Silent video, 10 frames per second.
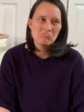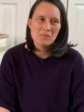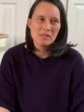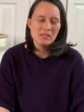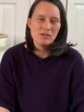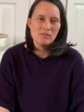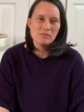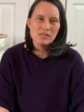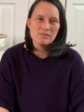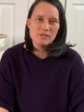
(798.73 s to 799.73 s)
you know,
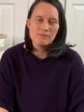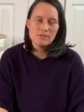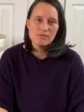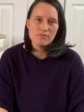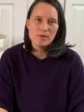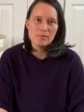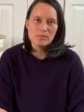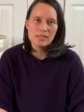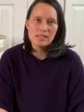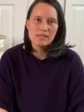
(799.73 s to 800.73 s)
it's very few and far
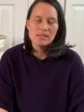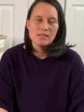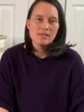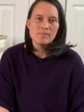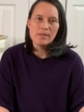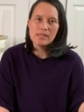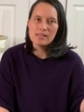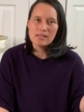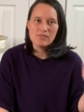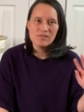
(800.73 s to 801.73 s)
between. But
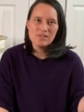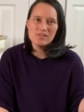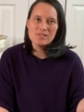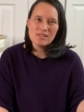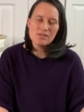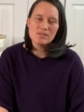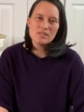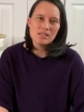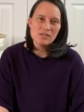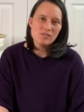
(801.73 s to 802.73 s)
like if you've used those
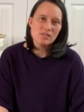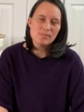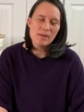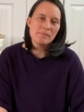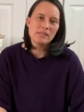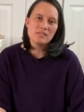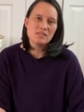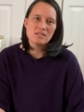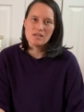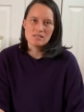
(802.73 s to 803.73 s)
and used them up, then
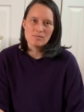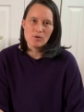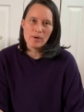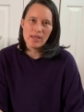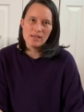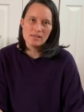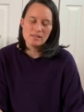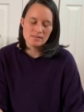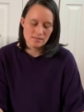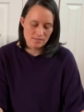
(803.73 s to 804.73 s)
just toss them away
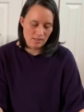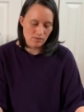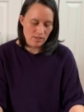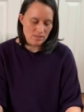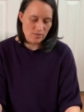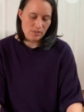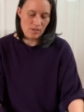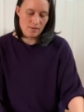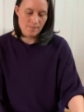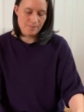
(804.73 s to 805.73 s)
because they don't last very long.